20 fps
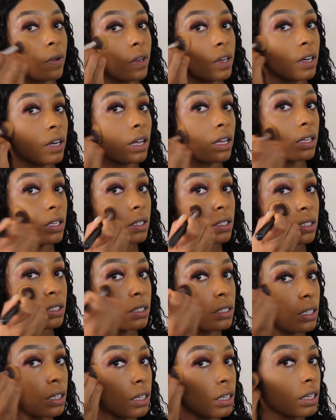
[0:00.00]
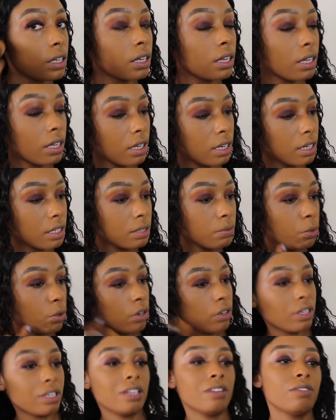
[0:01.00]
nice. And it's
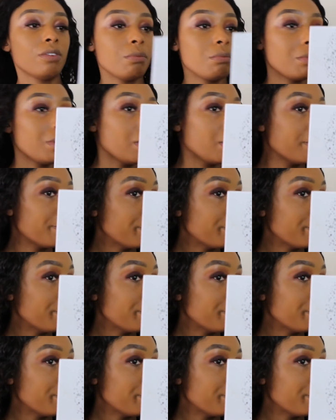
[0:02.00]
more giving me,